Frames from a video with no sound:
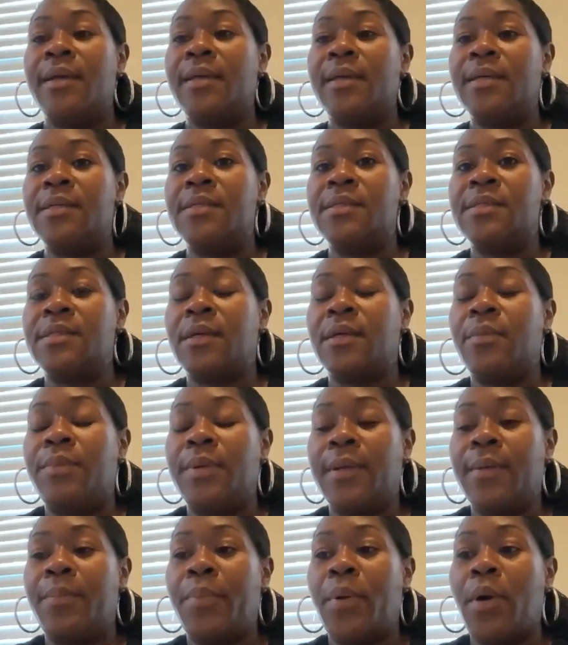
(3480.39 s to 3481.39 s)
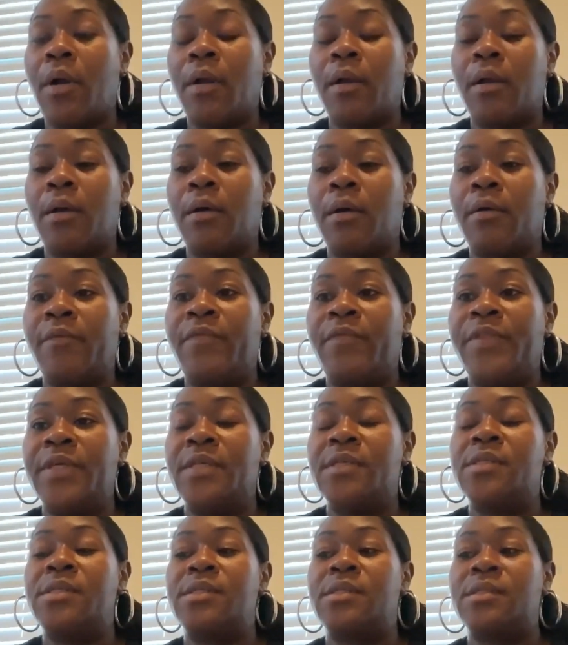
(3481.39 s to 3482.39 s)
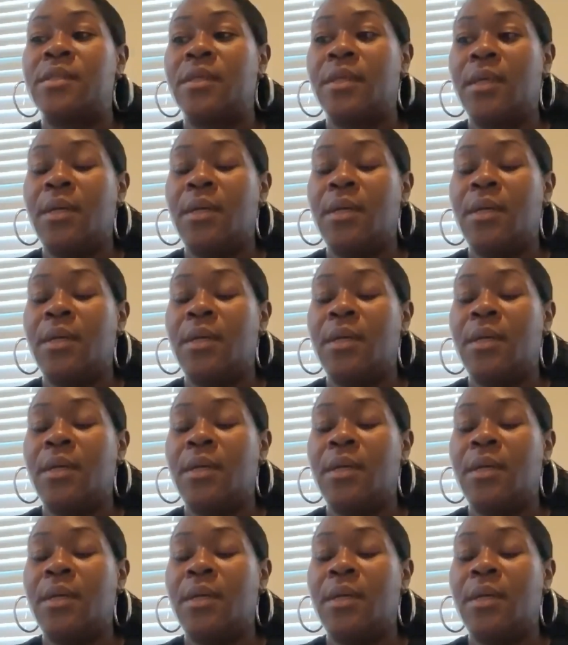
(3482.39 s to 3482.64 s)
is a big part of this